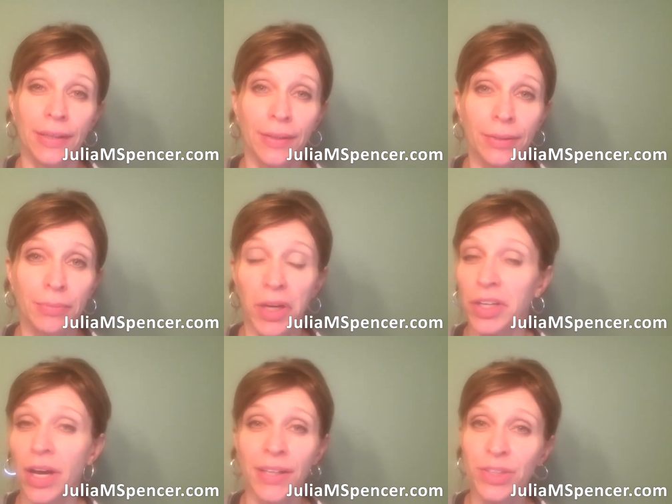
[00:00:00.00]
um, are
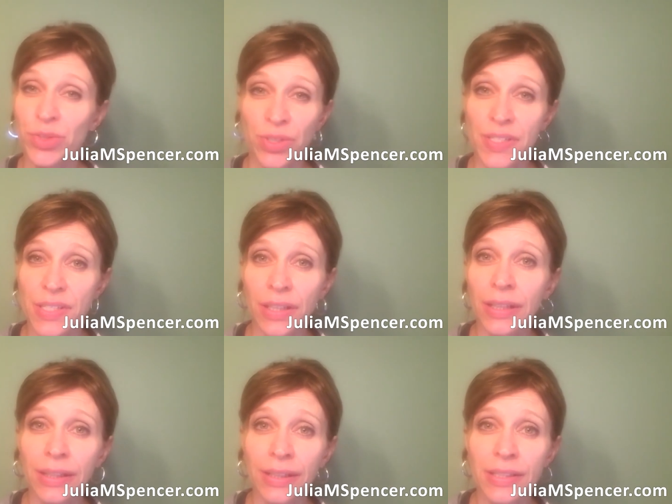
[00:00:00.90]
not interested
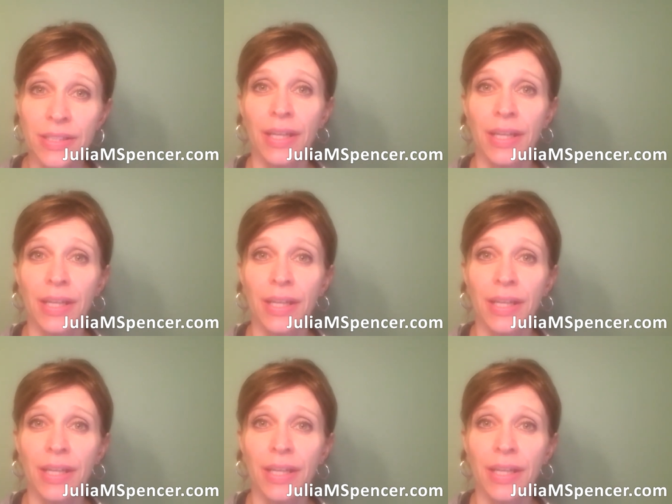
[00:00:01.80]
in it.